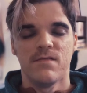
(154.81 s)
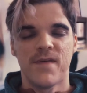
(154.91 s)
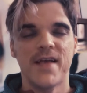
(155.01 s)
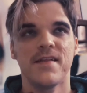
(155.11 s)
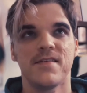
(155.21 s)

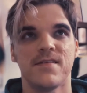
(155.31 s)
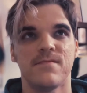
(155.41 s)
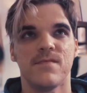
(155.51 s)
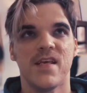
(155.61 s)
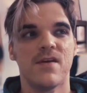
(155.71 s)
Violence
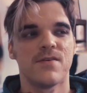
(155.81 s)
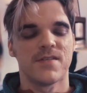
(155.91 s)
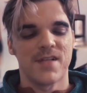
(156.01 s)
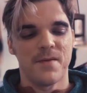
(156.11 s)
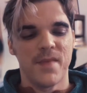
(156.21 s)
here
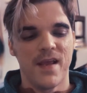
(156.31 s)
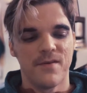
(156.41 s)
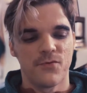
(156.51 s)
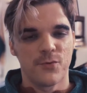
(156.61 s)
does not mean